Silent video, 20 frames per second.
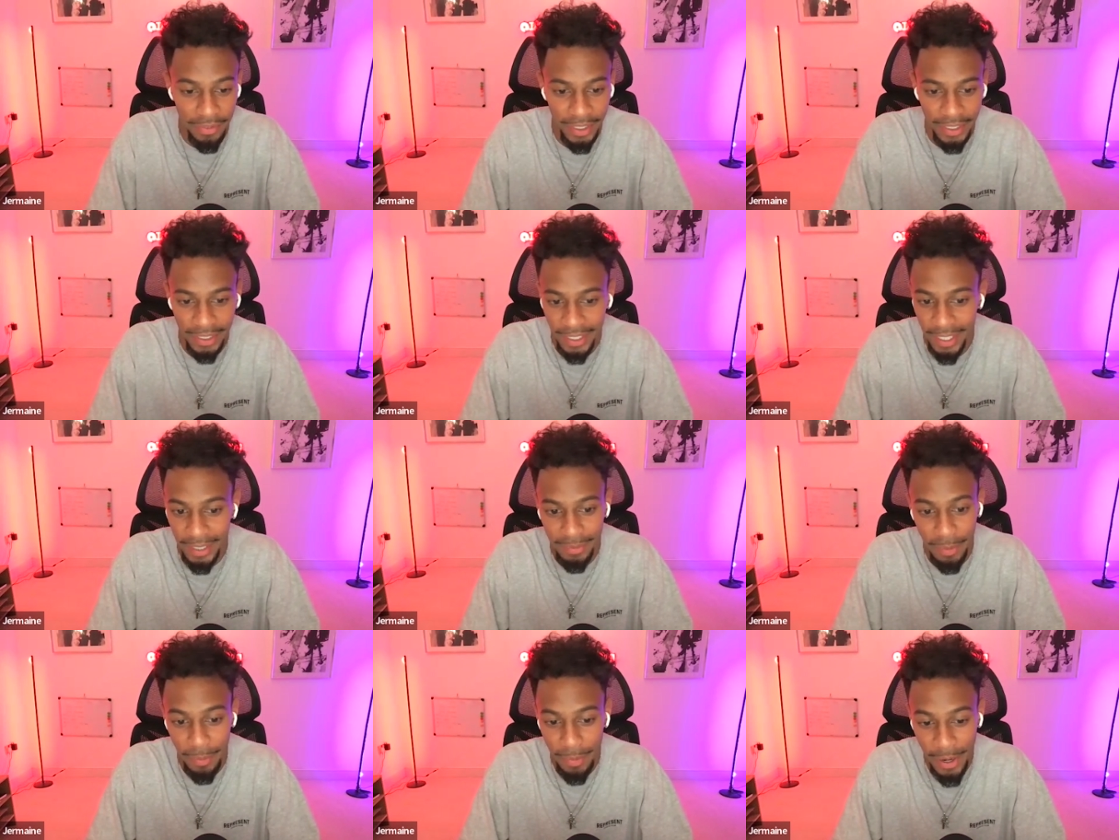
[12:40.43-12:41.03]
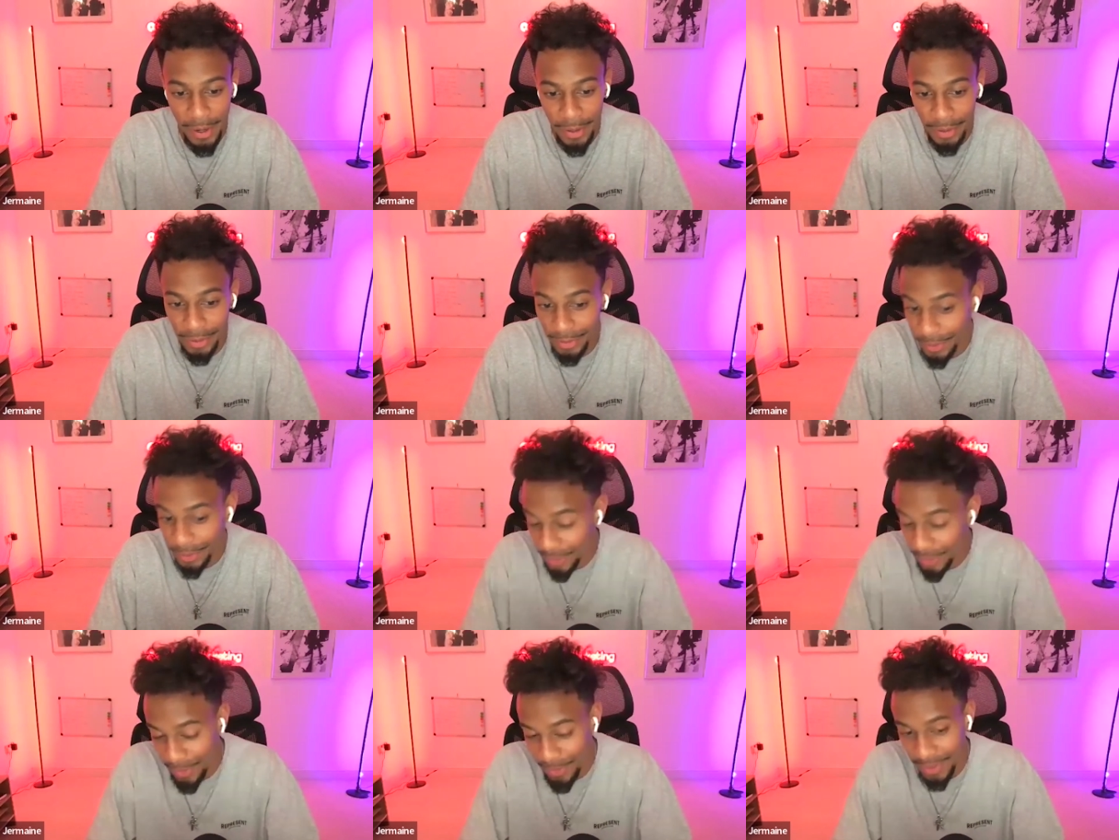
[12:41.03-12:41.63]
Like I had my parents
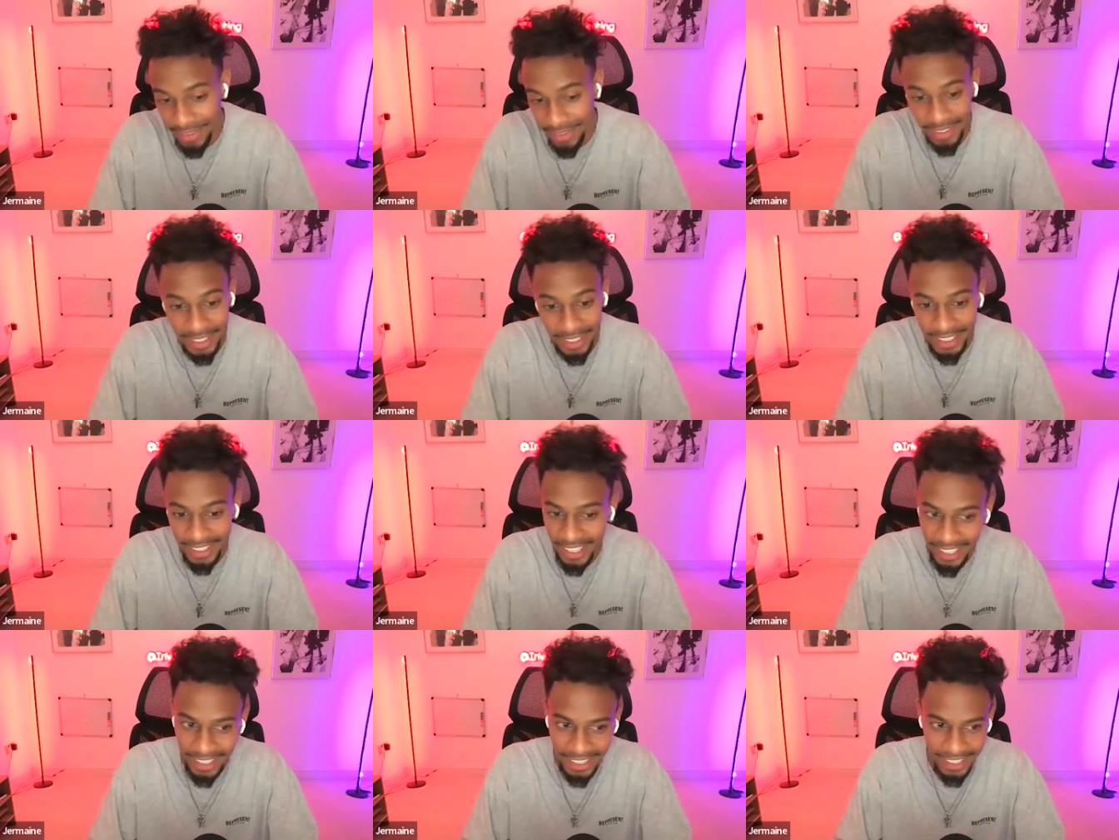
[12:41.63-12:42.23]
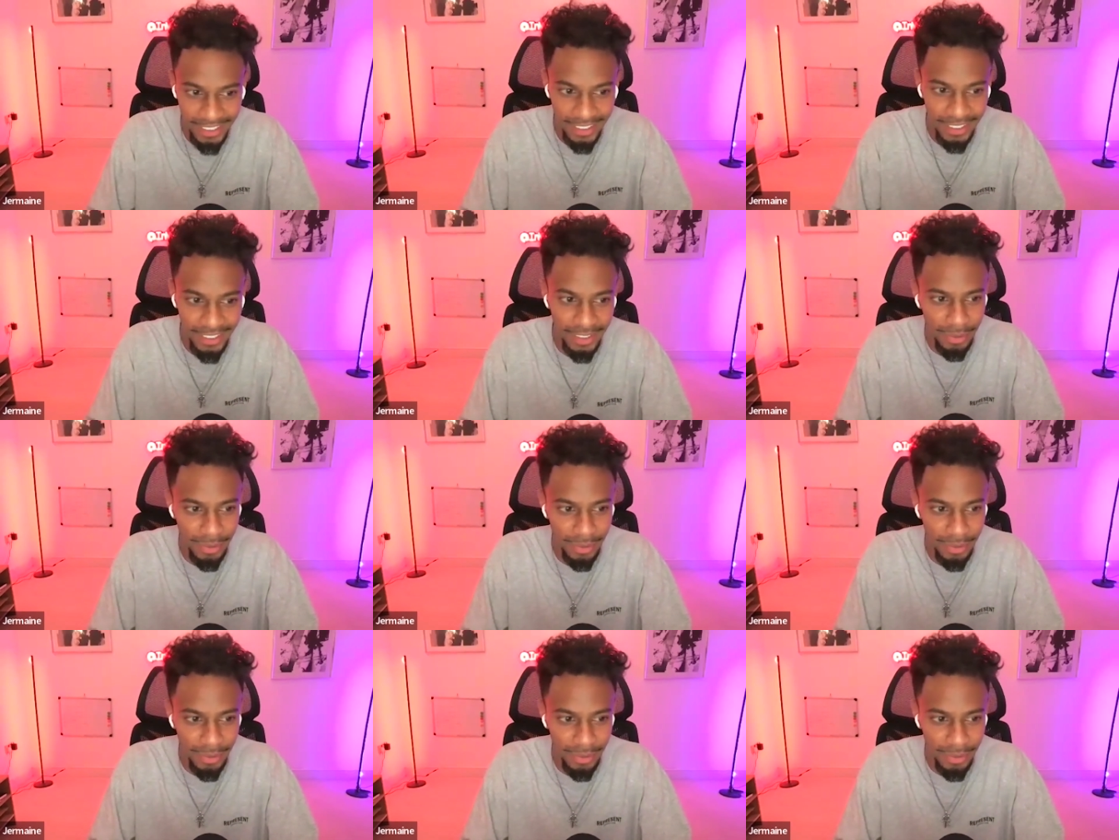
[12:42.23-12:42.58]
looking at me thinking like, is